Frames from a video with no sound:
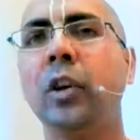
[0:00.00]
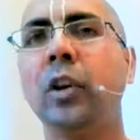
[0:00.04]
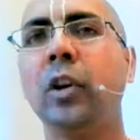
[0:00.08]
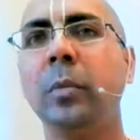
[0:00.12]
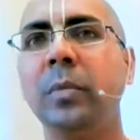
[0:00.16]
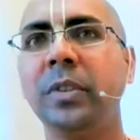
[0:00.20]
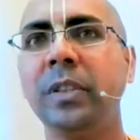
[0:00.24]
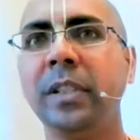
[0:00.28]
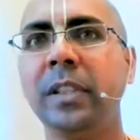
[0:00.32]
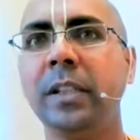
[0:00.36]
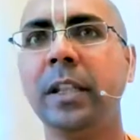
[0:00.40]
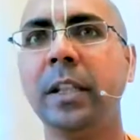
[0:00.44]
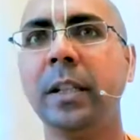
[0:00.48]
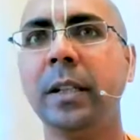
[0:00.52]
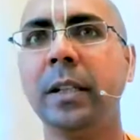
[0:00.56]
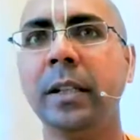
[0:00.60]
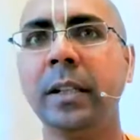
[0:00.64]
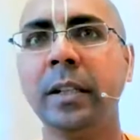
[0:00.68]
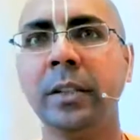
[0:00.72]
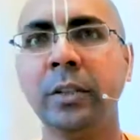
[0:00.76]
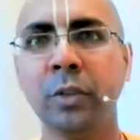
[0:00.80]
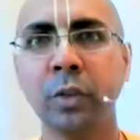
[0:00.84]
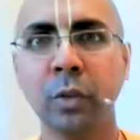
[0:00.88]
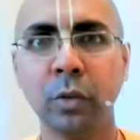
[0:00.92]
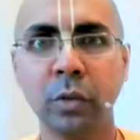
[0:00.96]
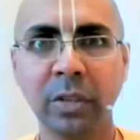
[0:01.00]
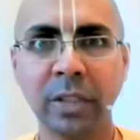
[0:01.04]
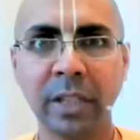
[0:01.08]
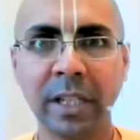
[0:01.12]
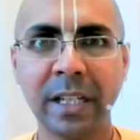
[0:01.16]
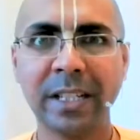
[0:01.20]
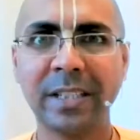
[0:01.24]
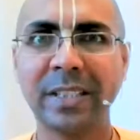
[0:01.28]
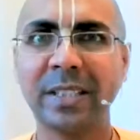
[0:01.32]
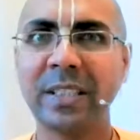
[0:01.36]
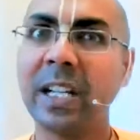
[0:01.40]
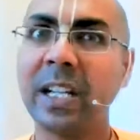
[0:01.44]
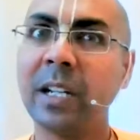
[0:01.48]
Draupadi, they took
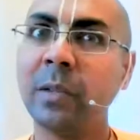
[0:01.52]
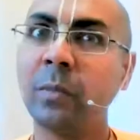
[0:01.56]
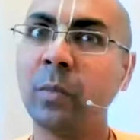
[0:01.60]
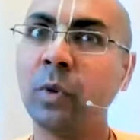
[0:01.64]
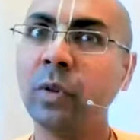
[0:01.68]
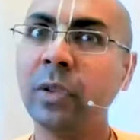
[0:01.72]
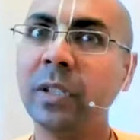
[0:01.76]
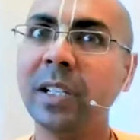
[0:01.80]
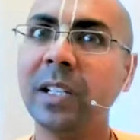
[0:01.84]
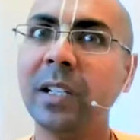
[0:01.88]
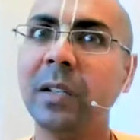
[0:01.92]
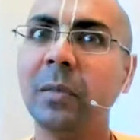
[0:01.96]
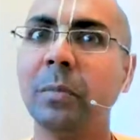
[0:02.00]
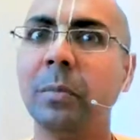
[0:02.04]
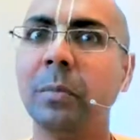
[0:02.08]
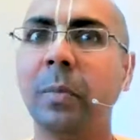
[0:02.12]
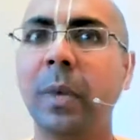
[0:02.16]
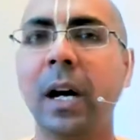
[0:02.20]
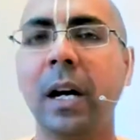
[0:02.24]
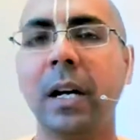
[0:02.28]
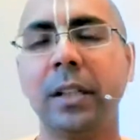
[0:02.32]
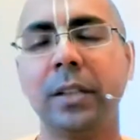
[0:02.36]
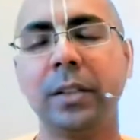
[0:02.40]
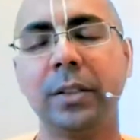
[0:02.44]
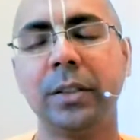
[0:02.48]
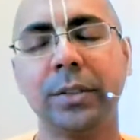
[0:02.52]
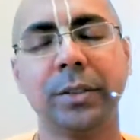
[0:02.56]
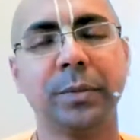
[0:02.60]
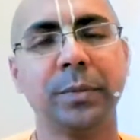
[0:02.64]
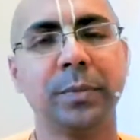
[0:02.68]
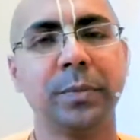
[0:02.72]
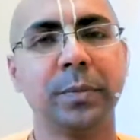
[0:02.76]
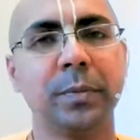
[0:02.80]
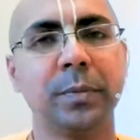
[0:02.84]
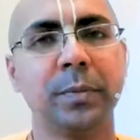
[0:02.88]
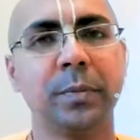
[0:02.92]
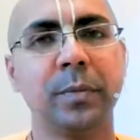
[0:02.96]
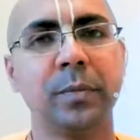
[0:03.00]
their ceremonial bath.
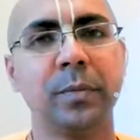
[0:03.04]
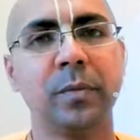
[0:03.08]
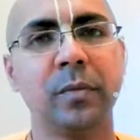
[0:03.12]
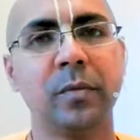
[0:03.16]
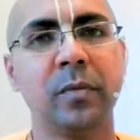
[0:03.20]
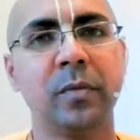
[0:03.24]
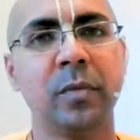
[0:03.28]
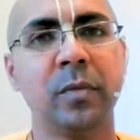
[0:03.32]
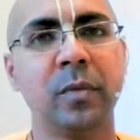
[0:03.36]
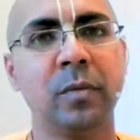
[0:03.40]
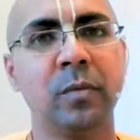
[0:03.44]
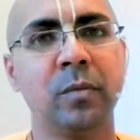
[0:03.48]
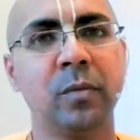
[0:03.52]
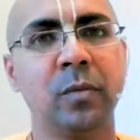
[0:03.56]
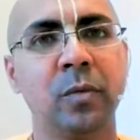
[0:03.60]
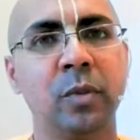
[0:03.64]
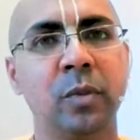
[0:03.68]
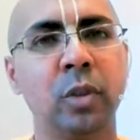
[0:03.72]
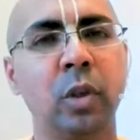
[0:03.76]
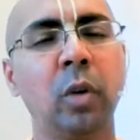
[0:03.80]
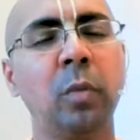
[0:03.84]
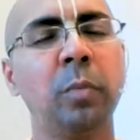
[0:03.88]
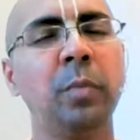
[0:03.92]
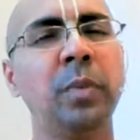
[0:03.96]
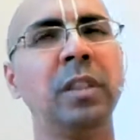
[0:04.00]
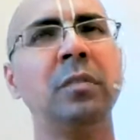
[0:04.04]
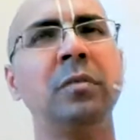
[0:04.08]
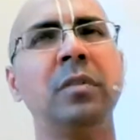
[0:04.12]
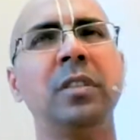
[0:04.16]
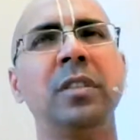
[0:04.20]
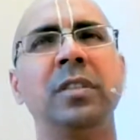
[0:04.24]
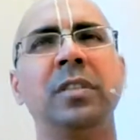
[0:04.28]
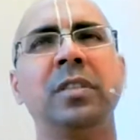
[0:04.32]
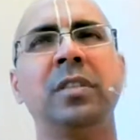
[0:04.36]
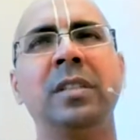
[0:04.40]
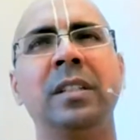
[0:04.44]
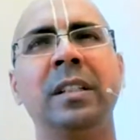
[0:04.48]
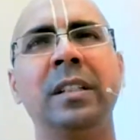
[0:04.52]

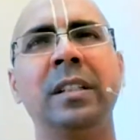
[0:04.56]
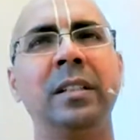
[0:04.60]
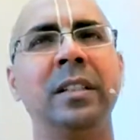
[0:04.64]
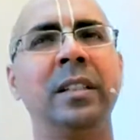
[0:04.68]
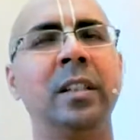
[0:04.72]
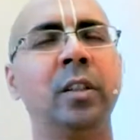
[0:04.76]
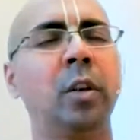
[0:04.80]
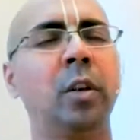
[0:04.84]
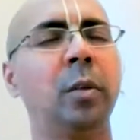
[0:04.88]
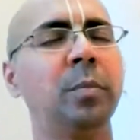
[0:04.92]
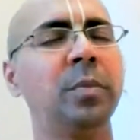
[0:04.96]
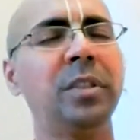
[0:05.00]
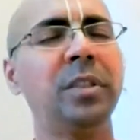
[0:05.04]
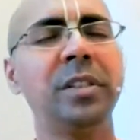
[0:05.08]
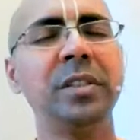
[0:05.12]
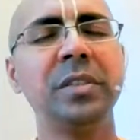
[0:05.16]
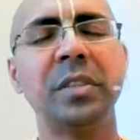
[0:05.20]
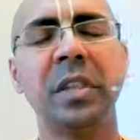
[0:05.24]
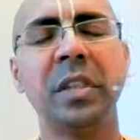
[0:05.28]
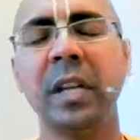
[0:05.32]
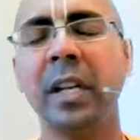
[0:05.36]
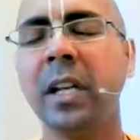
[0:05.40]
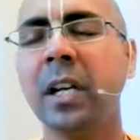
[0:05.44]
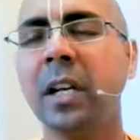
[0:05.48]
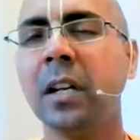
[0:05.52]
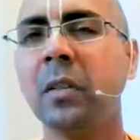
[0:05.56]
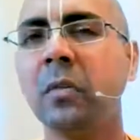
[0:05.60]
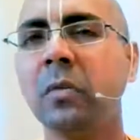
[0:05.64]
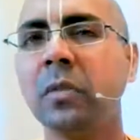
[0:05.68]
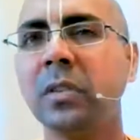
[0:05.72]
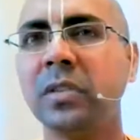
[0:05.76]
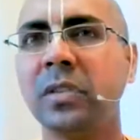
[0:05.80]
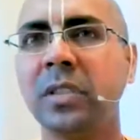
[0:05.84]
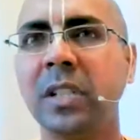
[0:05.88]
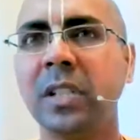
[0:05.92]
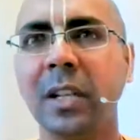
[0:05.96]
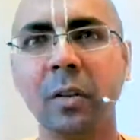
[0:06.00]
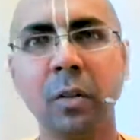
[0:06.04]
Draupadi's hair
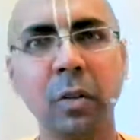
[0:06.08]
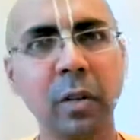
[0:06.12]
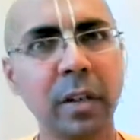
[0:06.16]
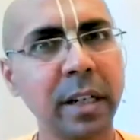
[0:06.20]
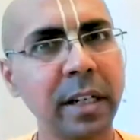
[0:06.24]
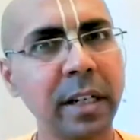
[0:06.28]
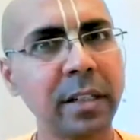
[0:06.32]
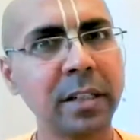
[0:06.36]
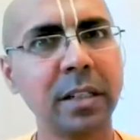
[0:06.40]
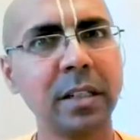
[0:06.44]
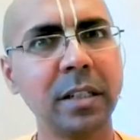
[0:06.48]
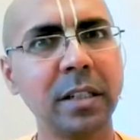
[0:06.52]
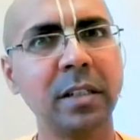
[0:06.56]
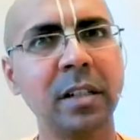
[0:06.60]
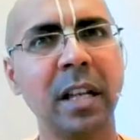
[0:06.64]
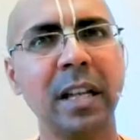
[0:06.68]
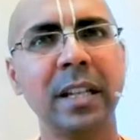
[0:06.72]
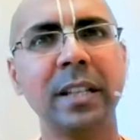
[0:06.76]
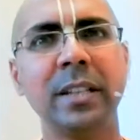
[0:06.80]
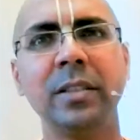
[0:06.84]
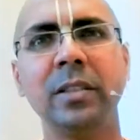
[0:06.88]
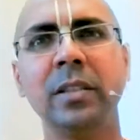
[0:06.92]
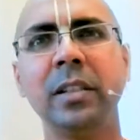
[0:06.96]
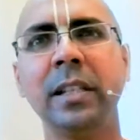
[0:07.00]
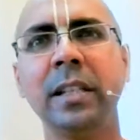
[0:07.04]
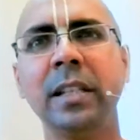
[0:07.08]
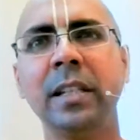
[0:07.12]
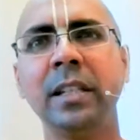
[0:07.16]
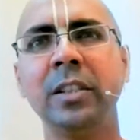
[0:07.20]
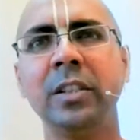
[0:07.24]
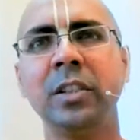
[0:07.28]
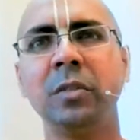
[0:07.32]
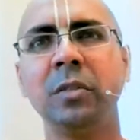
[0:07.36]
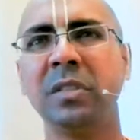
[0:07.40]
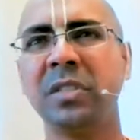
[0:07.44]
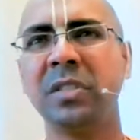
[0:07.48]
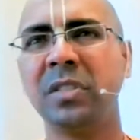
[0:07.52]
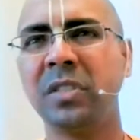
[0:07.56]
was decorated nicely.
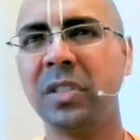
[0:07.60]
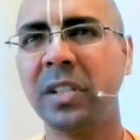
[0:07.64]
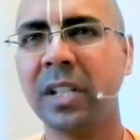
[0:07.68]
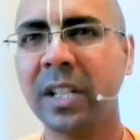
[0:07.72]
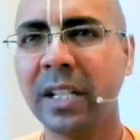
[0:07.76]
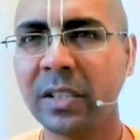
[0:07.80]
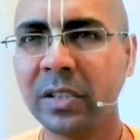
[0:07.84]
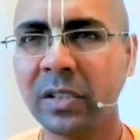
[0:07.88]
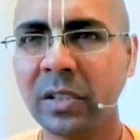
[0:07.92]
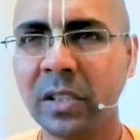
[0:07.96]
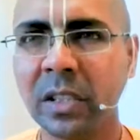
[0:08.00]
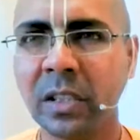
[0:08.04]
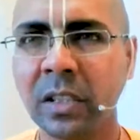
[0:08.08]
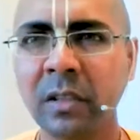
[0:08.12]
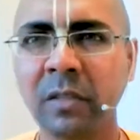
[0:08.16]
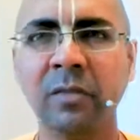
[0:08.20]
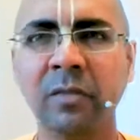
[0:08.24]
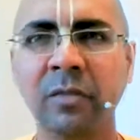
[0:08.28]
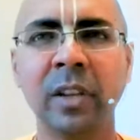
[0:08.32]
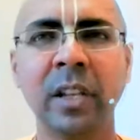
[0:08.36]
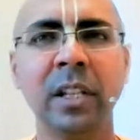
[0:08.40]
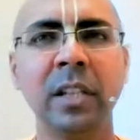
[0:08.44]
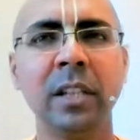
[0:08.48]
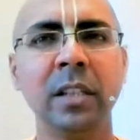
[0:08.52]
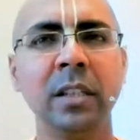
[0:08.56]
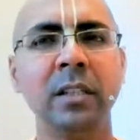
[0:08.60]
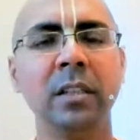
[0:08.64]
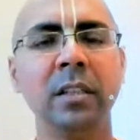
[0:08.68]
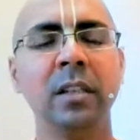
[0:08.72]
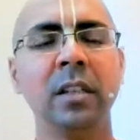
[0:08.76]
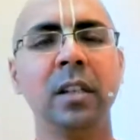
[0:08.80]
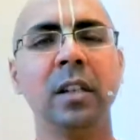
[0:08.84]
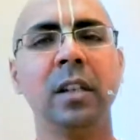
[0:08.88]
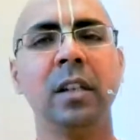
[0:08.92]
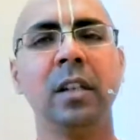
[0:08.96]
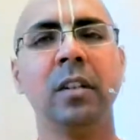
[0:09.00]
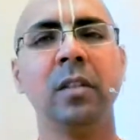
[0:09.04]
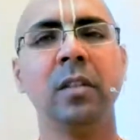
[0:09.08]
She was dressed in very
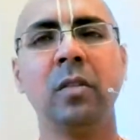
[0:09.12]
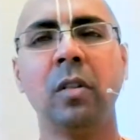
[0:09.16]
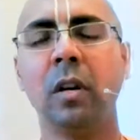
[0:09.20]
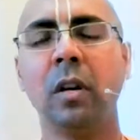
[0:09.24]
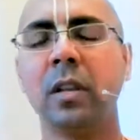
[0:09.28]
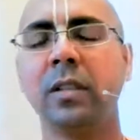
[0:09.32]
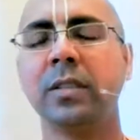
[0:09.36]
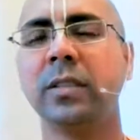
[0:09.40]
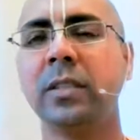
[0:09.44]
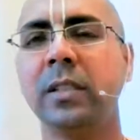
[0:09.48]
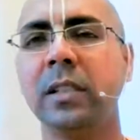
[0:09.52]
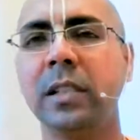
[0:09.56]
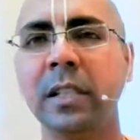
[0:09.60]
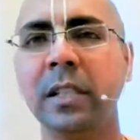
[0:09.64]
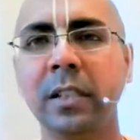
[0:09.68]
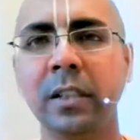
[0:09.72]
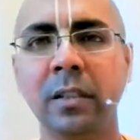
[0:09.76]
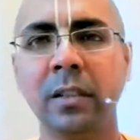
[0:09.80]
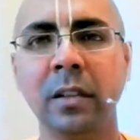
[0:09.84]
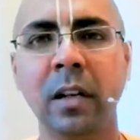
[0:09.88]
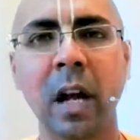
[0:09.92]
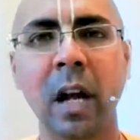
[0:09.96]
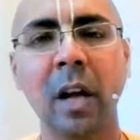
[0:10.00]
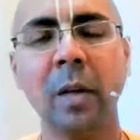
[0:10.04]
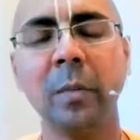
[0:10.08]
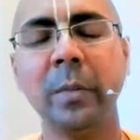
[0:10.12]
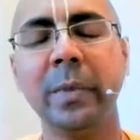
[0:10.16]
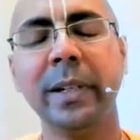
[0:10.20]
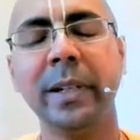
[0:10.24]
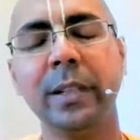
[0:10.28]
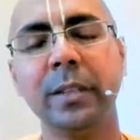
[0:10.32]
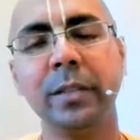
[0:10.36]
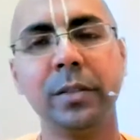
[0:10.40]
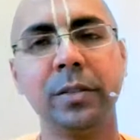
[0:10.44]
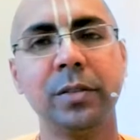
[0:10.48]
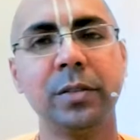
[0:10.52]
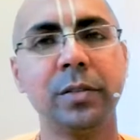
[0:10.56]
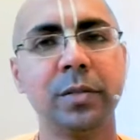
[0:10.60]
costly
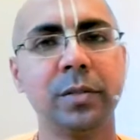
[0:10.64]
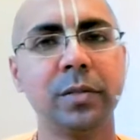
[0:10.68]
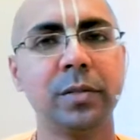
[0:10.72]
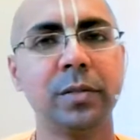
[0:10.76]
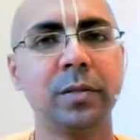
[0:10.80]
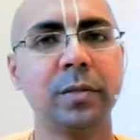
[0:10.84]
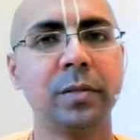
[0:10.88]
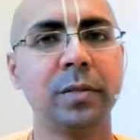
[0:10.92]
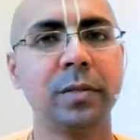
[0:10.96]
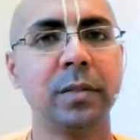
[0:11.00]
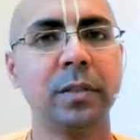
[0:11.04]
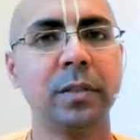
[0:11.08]
garments.